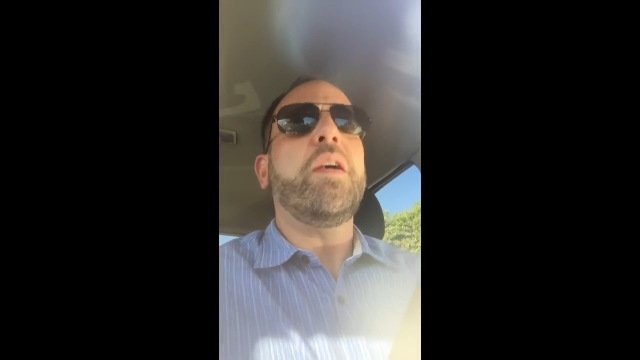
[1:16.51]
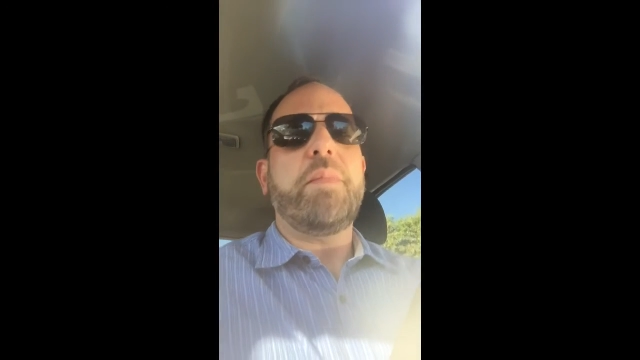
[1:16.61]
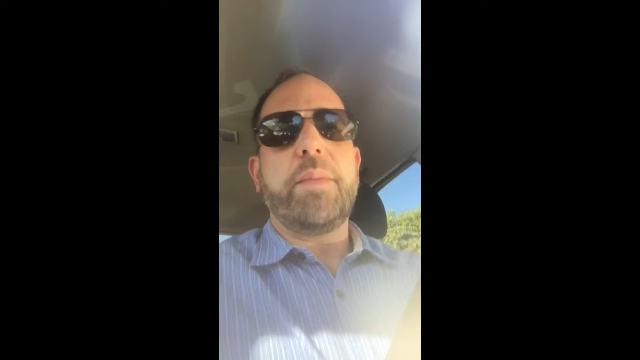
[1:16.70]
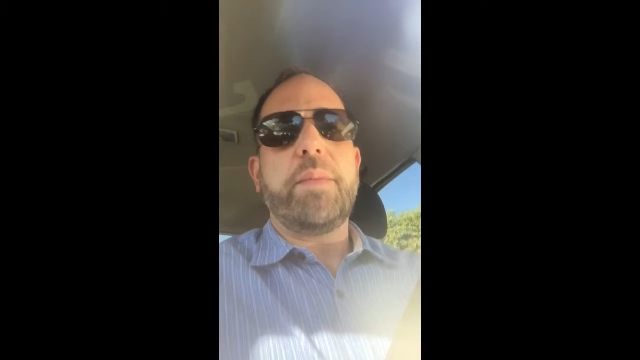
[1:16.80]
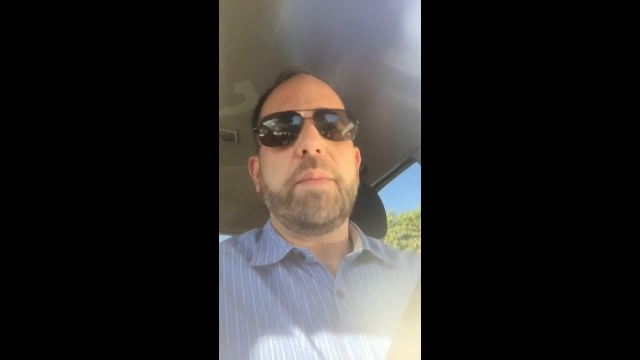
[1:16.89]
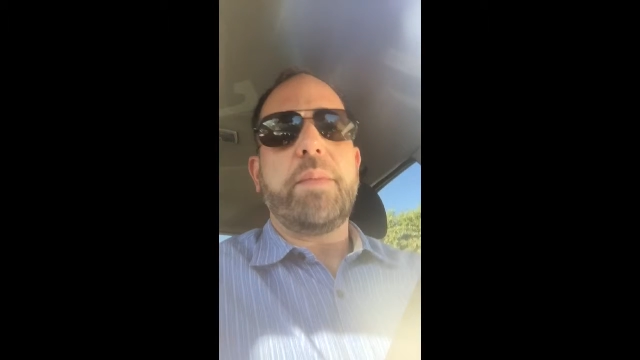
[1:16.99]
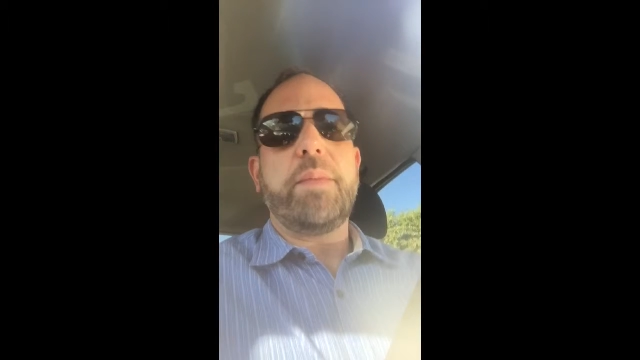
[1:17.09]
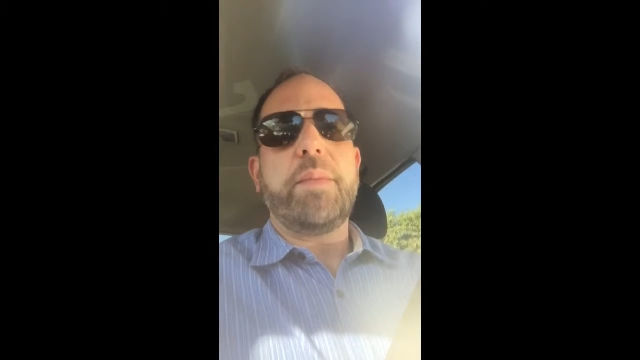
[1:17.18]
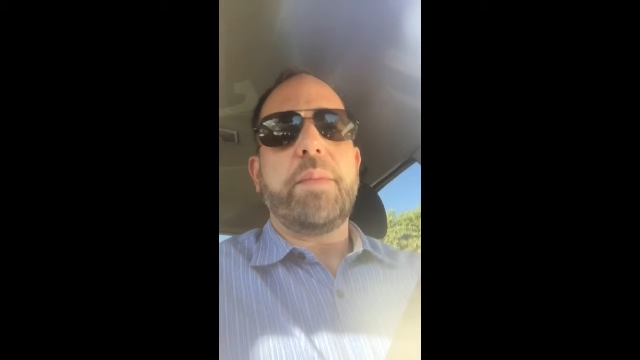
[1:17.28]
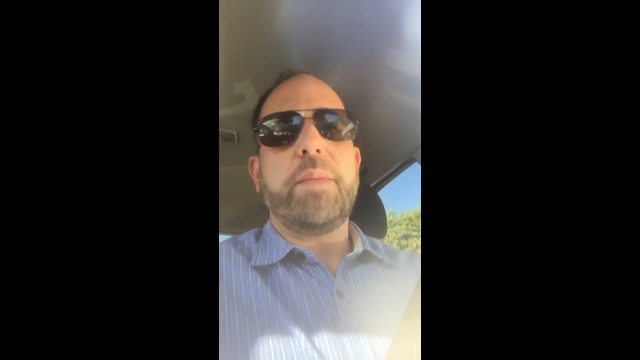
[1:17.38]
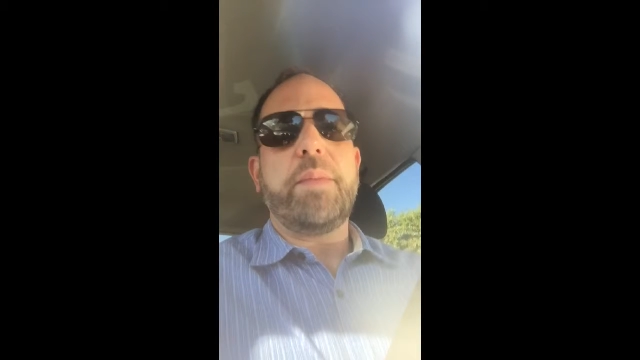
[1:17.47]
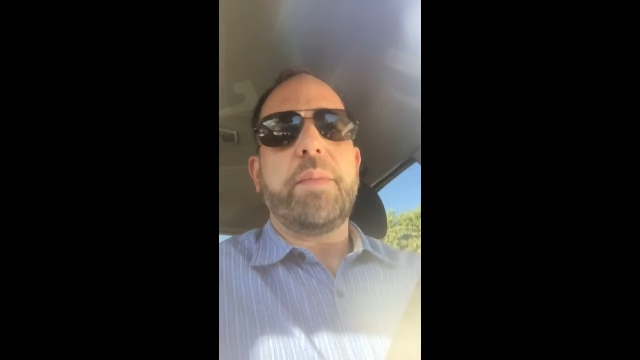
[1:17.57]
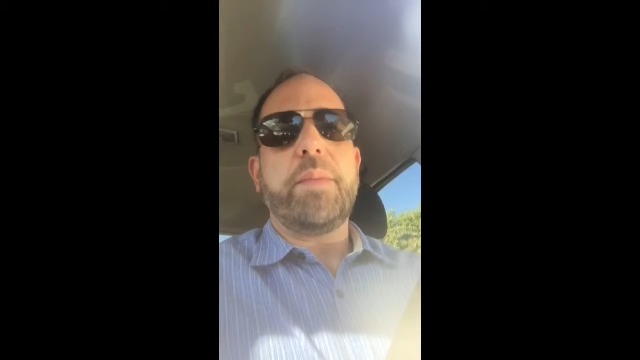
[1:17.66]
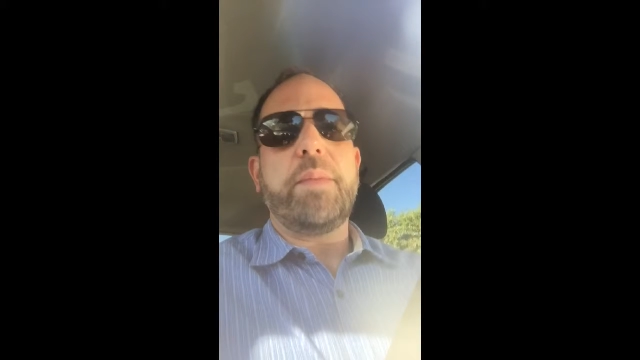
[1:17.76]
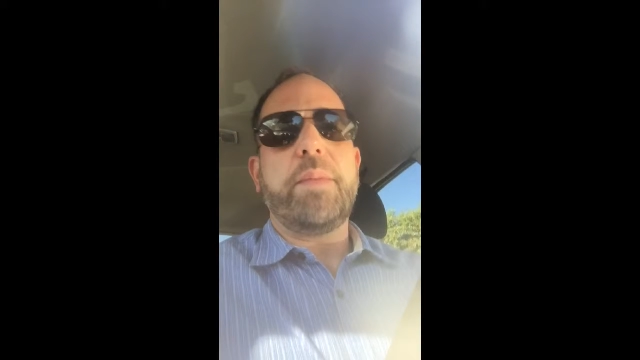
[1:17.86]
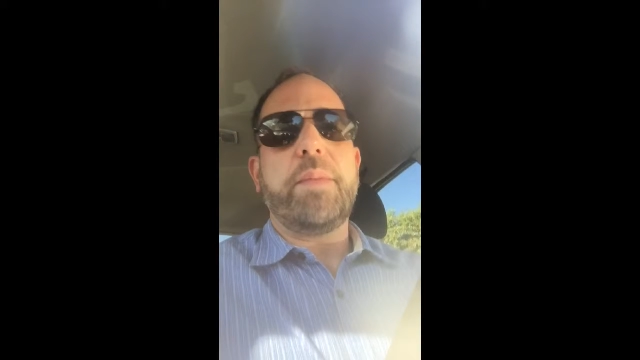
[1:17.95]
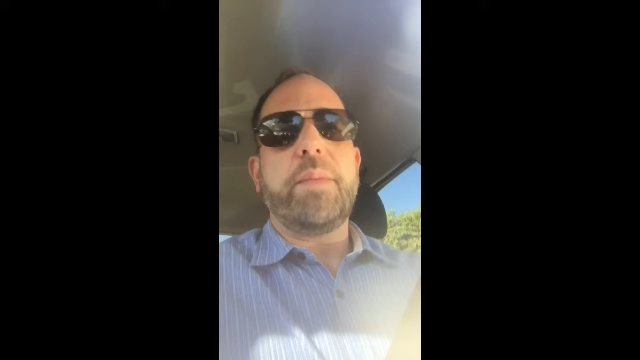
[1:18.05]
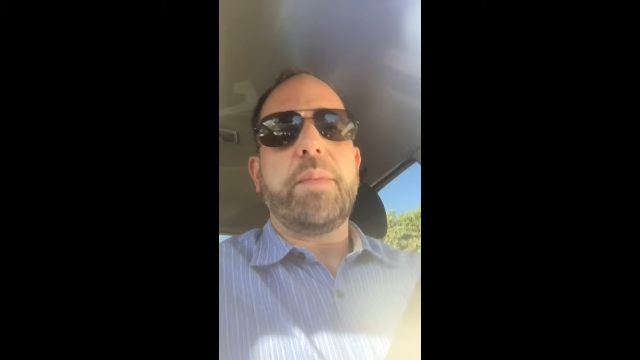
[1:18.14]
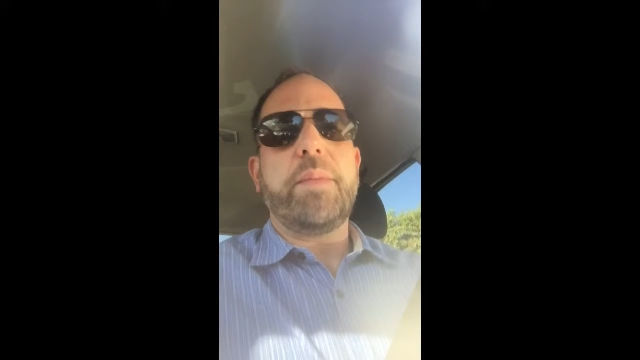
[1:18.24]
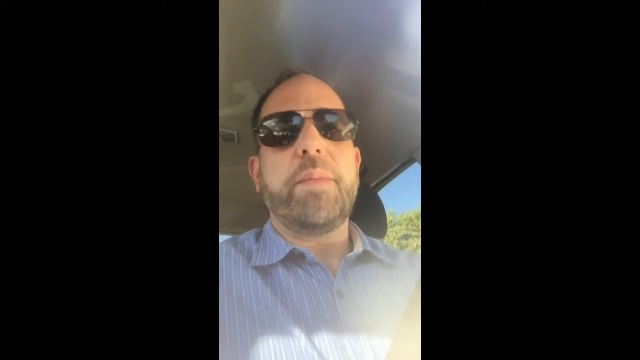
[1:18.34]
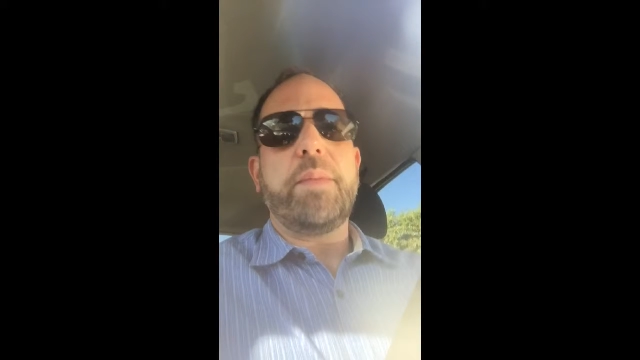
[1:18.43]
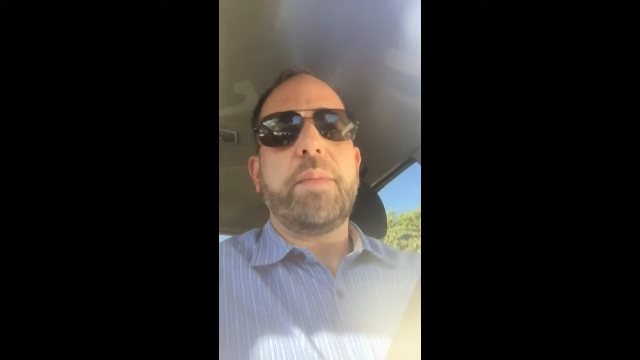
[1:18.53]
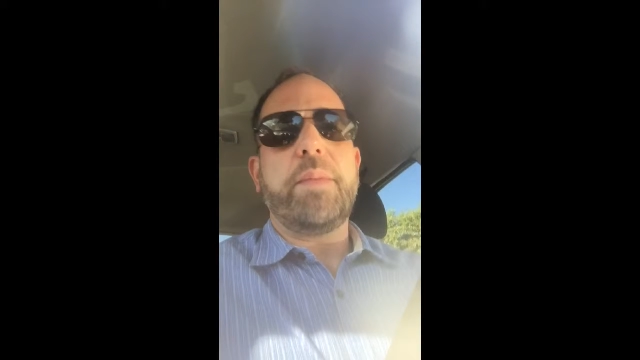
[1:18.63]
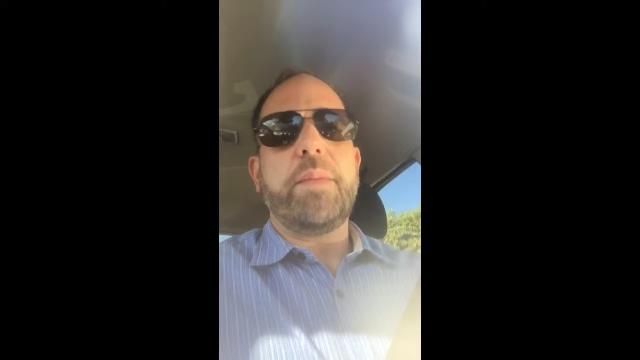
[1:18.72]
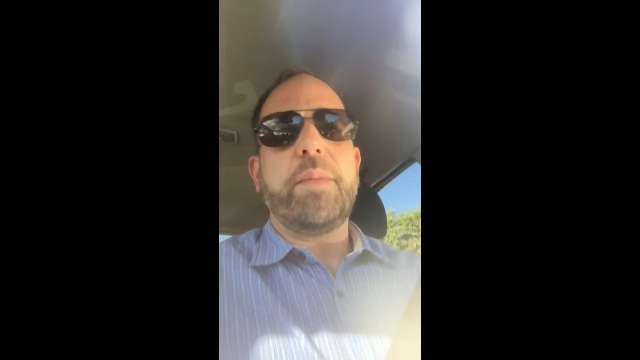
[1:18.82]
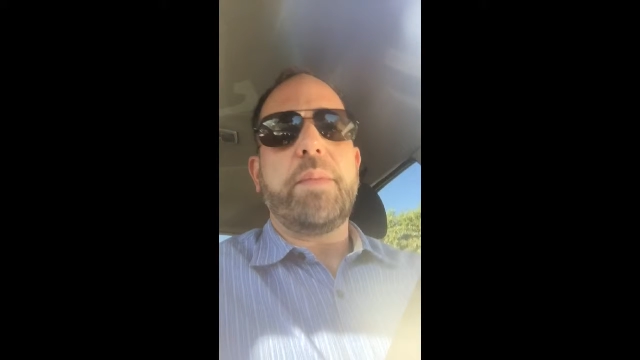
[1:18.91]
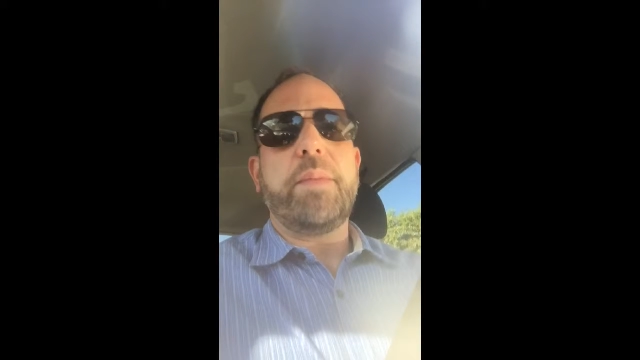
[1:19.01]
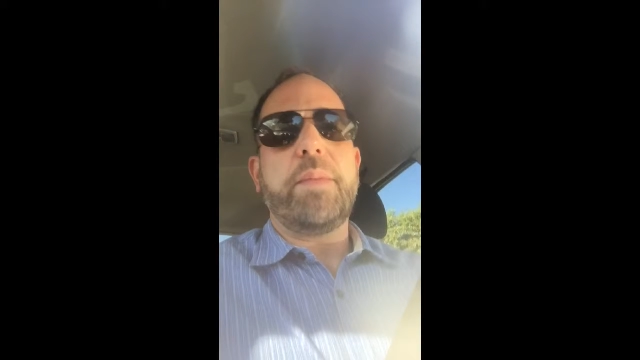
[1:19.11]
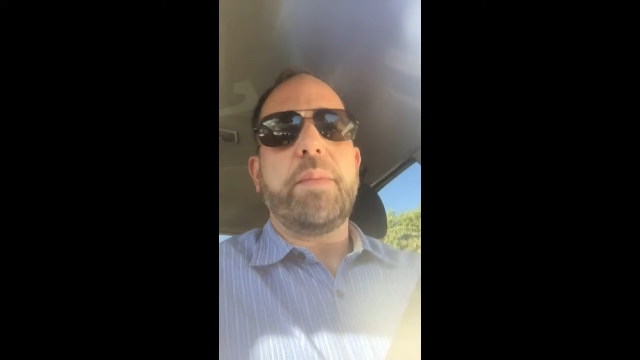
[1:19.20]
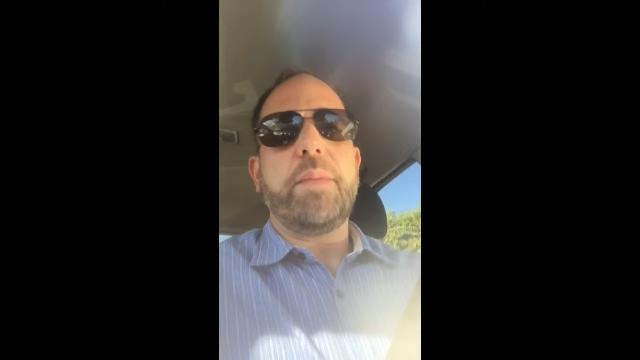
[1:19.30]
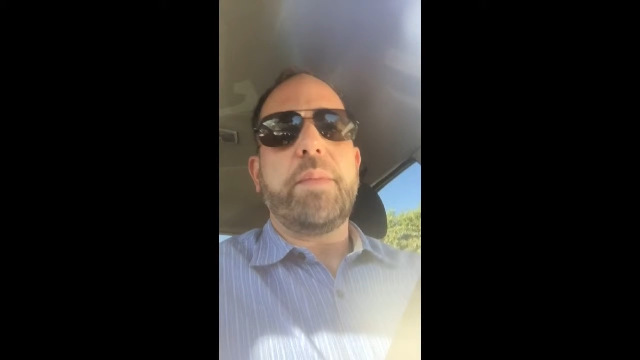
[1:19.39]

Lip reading: Maybe take him for a walk, give him a little exercise before you get